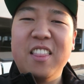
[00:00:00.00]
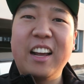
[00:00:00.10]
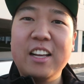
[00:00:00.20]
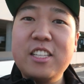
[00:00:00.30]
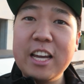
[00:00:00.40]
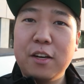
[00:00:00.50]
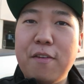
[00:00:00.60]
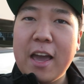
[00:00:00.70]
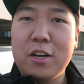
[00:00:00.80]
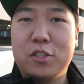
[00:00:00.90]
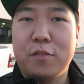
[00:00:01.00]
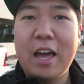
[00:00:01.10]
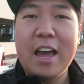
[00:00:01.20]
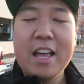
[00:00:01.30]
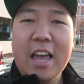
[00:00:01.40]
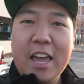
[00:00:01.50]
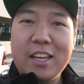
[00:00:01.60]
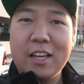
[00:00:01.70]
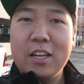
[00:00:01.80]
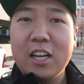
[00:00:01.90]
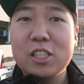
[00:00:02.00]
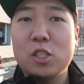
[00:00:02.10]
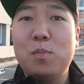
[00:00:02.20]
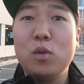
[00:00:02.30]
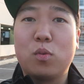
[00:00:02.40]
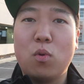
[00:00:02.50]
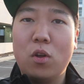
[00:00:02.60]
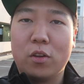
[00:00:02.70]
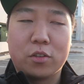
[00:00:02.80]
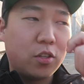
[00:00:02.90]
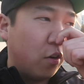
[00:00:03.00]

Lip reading: that I can take advantage of that and get nice, smooth rollers.